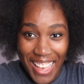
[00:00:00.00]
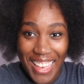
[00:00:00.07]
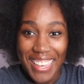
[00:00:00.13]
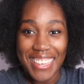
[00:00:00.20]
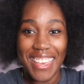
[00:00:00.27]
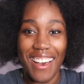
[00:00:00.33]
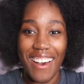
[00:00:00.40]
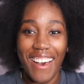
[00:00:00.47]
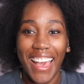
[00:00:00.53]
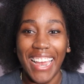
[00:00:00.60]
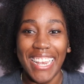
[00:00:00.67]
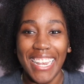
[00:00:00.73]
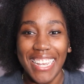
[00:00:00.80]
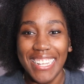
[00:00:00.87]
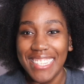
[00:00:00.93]
y'all,
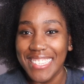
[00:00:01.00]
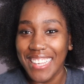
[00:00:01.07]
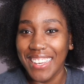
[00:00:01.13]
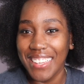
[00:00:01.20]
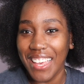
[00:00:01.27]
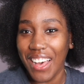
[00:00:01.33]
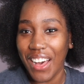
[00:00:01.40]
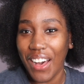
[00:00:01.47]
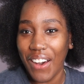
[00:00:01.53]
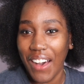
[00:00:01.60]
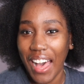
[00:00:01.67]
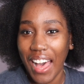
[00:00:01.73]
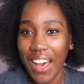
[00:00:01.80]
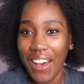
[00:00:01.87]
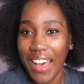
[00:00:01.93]
I can't tell y'all
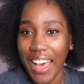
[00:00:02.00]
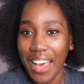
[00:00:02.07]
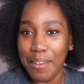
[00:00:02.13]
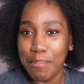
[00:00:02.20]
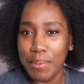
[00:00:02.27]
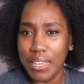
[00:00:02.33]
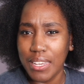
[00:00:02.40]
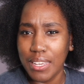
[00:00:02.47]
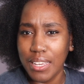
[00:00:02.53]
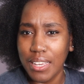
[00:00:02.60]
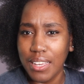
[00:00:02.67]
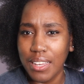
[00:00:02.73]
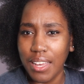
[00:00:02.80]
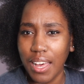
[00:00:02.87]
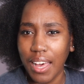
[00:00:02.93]
how
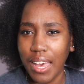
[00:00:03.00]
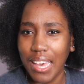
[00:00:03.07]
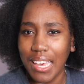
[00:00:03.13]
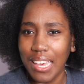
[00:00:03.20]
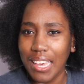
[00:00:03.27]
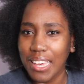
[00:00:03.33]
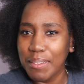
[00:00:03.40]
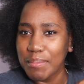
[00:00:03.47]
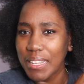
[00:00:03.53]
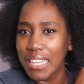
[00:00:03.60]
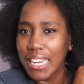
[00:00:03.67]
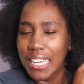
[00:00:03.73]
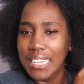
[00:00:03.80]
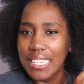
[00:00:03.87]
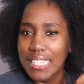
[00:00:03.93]
happy I am
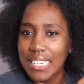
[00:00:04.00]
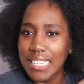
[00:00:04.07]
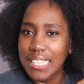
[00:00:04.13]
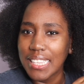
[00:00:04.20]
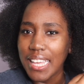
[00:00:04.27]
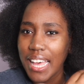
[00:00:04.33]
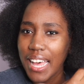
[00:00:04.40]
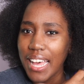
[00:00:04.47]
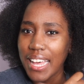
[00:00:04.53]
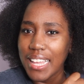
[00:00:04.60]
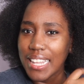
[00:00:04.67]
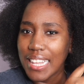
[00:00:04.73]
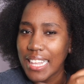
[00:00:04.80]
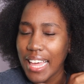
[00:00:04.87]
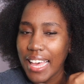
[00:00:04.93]
that I did
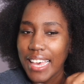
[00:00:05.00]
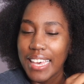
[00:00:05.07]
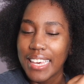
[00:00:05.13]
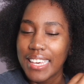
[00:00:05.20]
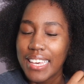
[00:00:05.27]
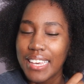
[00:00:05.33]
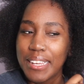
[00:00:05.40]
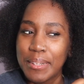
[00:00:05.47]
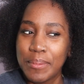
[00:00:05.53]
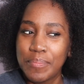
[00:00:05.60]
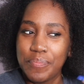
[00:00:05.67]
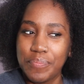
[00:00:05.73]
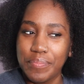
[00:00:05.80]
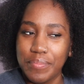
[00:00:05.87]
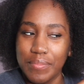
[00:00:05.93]
that. Like,
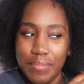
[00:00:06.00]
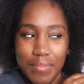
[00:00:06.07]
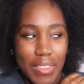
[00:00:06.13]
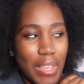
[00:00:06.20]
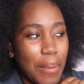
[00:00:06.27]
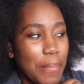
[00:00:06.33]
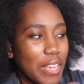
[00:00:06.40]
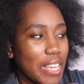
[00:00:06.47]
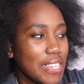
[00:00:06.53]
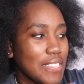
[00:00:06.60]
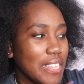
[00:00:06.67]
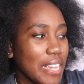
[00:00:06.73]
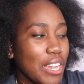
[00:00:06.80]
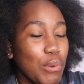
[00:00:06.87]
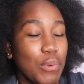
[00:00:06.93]
because
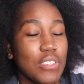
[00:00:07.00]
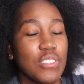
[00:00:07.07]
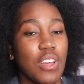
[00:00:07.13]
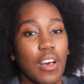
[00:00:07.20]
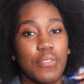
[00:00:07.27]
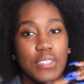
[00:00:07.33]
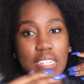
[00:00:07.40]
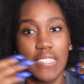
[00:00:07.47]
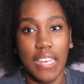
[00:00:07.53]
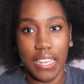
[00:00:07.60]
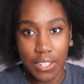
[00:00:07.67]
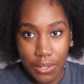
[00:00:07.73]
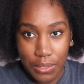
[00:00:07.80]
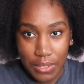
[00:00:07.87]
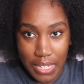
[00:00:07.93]
the hair was softly
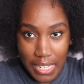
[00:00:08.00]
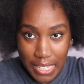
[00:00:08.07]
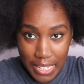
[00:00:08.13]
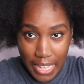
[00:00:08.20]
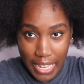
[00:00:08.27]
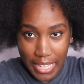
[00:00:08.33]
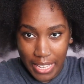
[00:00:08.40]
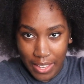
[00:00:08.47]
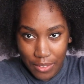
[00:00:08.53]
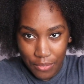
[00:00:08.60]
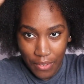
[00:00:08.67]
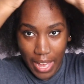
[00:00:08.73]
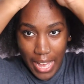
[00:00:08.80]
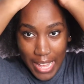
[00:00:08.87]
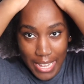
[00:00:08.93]
tangled, and like
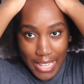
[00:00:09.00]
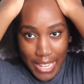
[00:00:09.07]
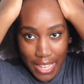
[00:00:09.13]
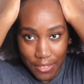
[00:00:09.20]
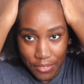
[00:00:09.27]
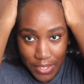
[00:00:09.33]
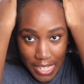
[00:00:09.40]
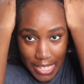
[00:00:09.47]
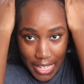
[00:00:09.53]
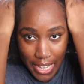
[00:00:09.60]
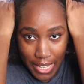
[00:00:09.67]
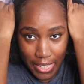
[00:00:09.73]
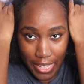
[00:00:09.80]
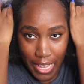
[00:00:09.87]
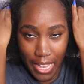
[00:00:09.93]
if I left it
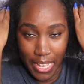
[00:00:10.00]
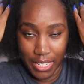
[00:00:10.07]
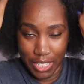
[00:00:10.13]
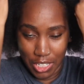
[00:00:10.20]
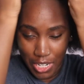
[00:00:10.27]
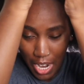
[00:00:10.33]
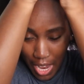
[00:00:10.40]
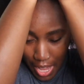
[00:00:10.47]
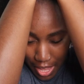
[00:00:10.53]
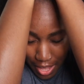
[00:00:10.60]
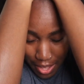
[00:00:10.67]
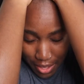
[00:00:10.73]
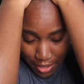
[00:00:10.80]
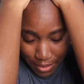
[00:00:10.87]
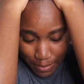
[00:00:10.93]
like that,
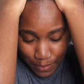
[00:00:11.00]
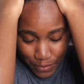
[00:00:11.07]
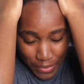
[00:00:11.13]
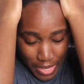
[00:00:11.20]
child,